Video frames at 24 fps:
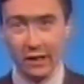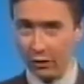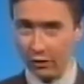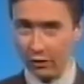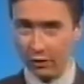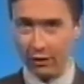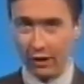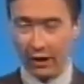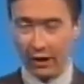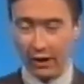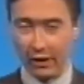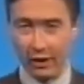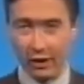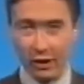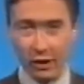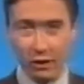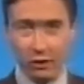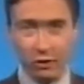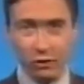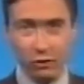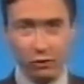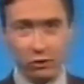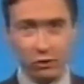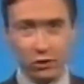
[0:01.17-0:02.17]
I was around there,
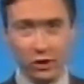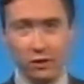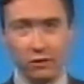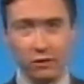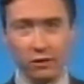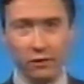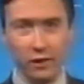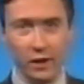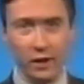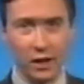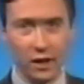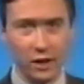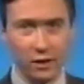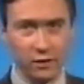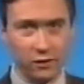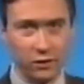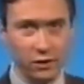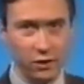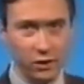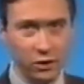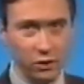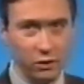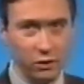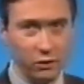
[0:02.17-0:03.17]
and you can see from the
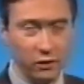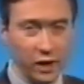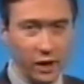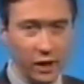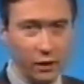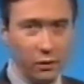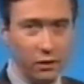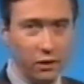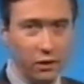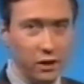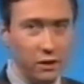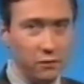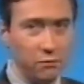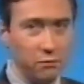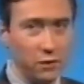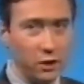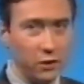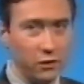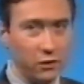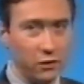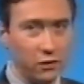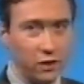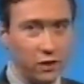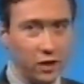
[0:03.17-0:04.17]
afternoon they were in much
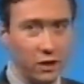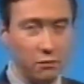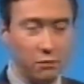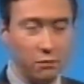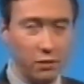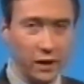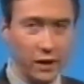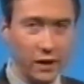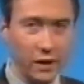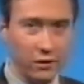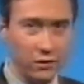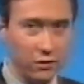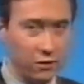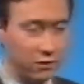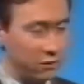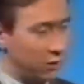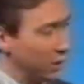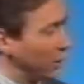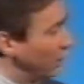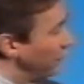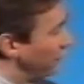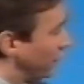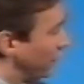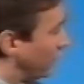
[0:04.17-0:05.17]
the same place
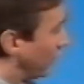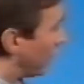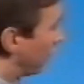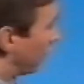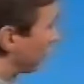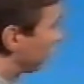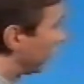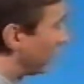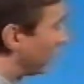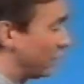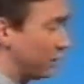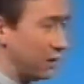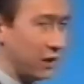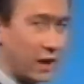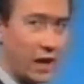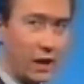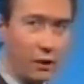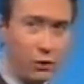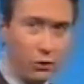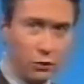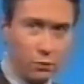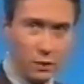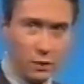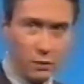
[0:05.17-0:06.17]
in the last 18
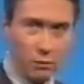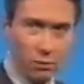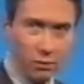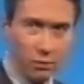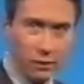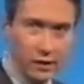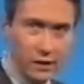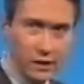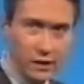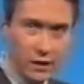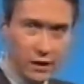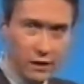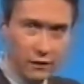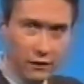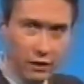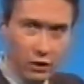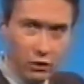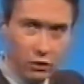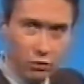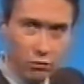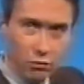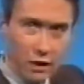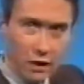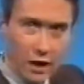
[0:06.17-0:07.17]
hours probably. This
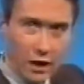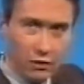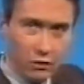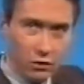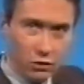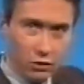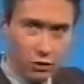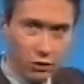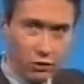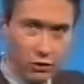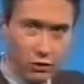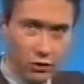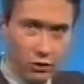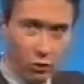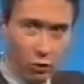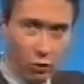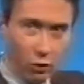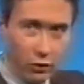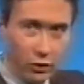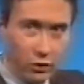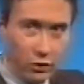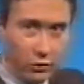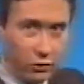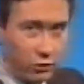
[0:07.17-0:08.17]
rash across the
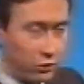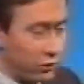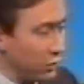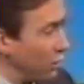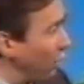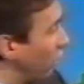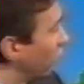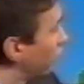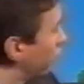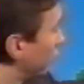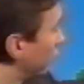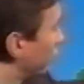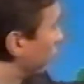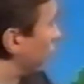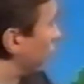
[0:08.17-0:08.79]
northeast of Scotland and